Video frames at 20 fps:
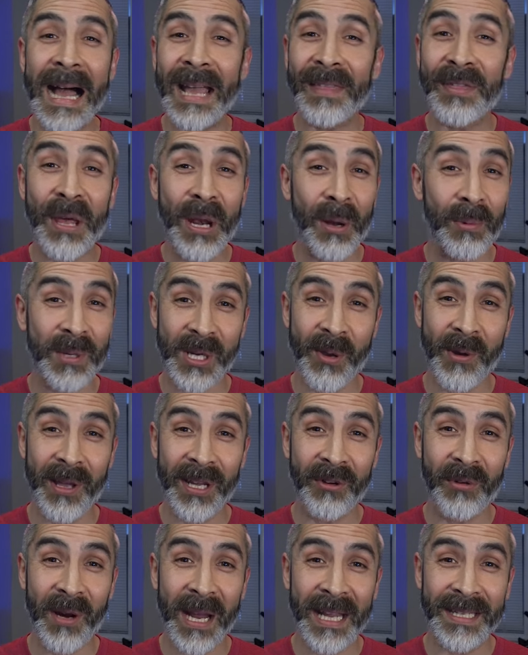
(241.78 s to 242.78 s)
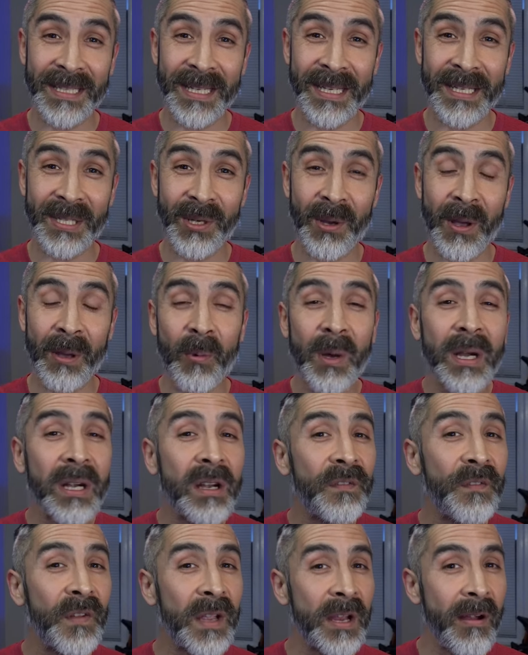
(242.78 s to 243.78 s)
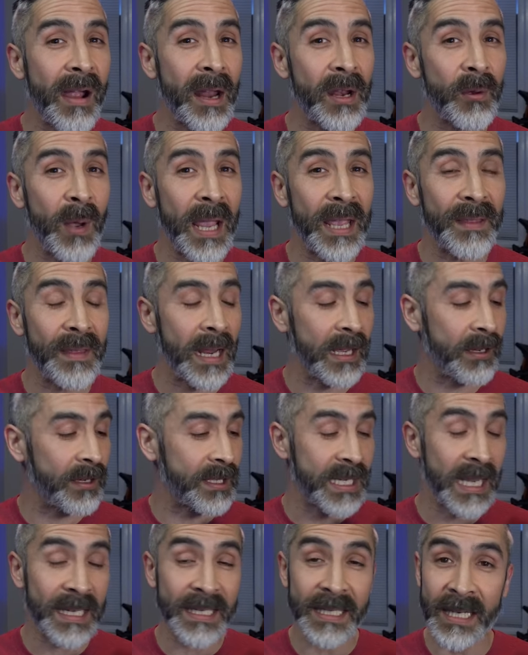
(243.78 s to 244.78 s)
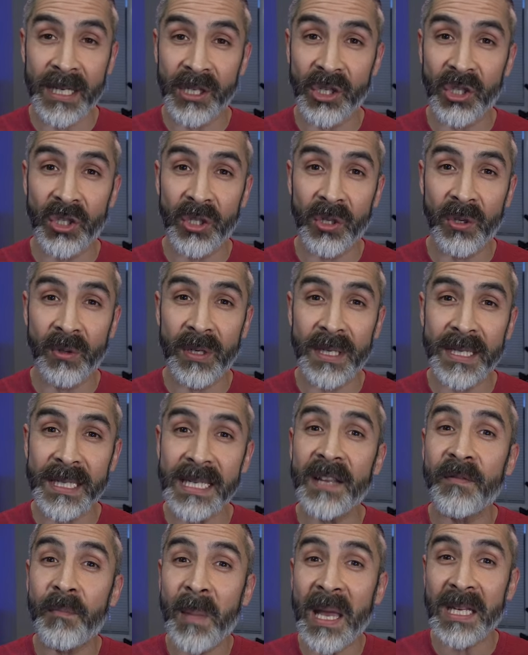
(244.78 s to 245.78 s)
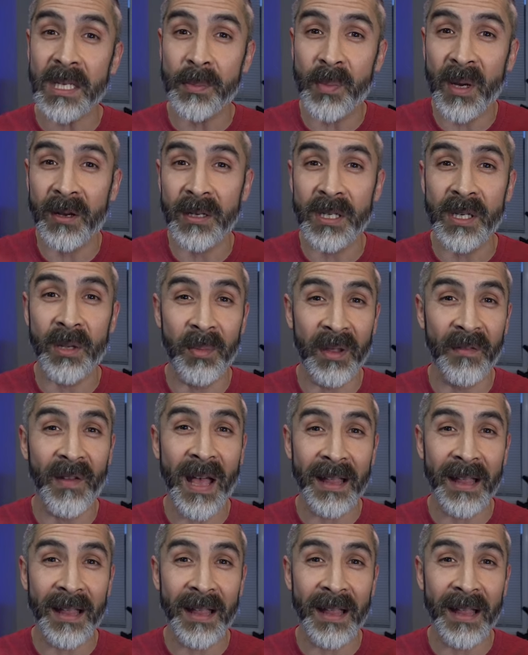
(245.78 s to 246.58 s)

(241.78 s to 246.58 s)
I thought I was going crazy, so I wanted to figure out a way that I could test each shoe to see if my experience could be